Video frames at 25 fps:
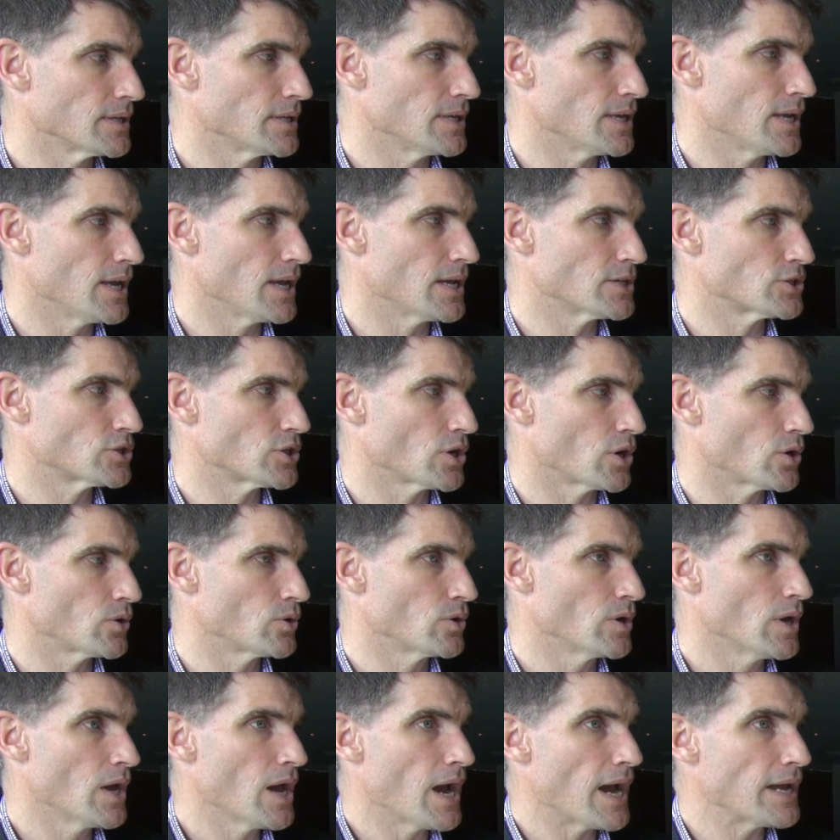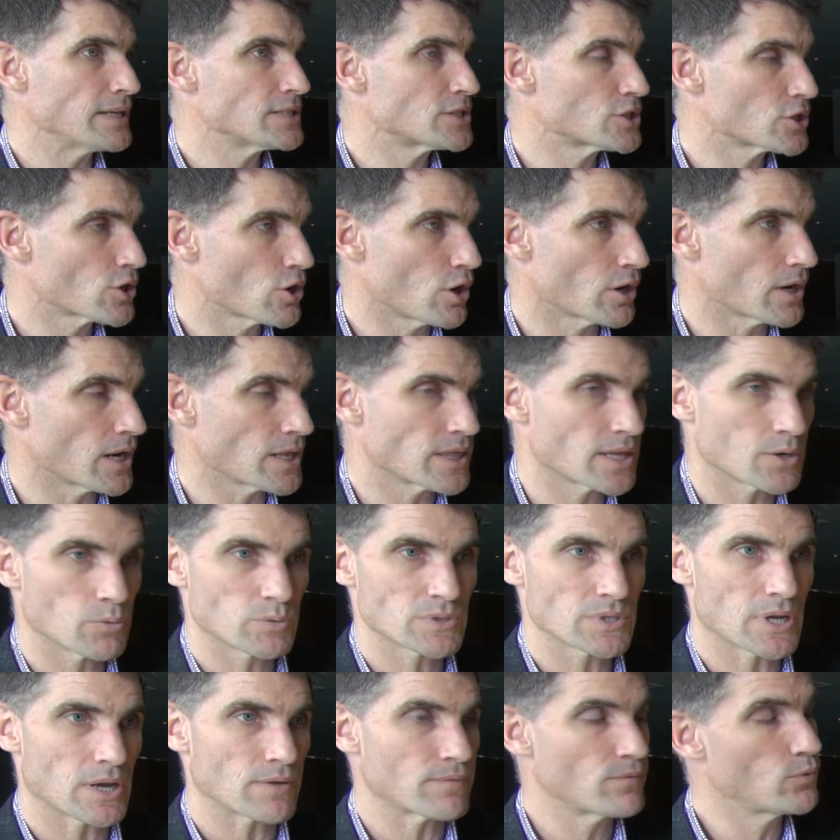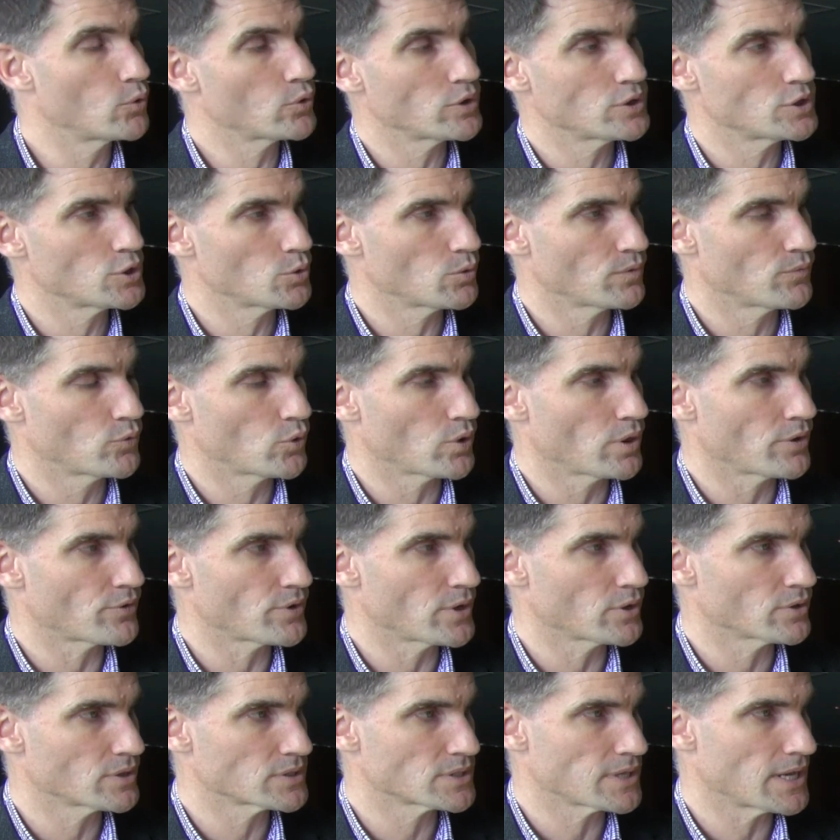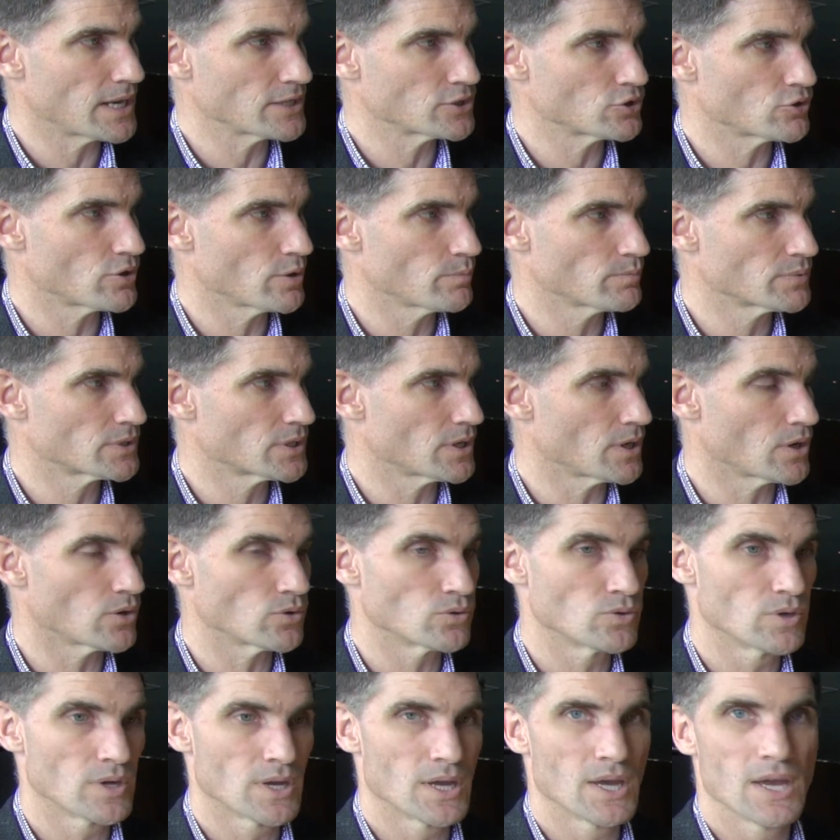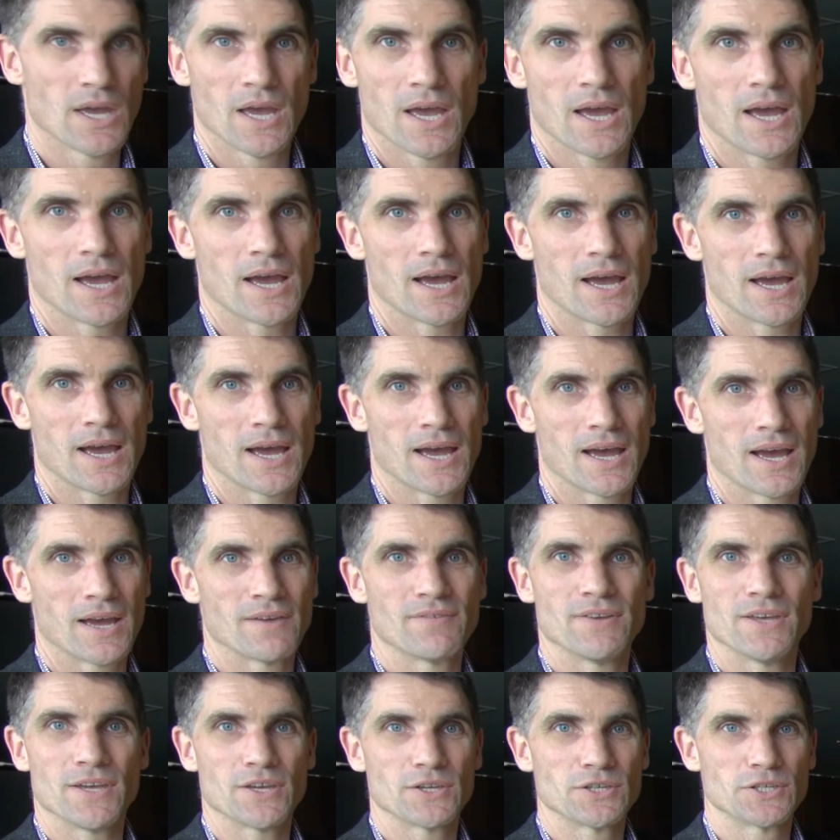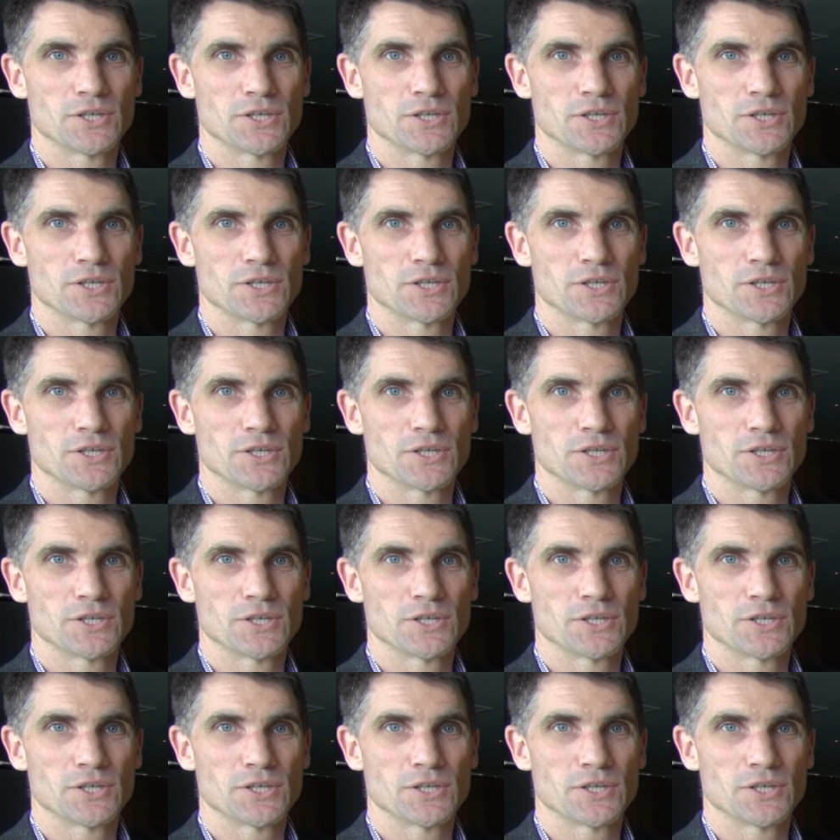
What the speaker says: Yeah. So, and Scott, I think, was like 42 or 43 on his last trip. So, if he can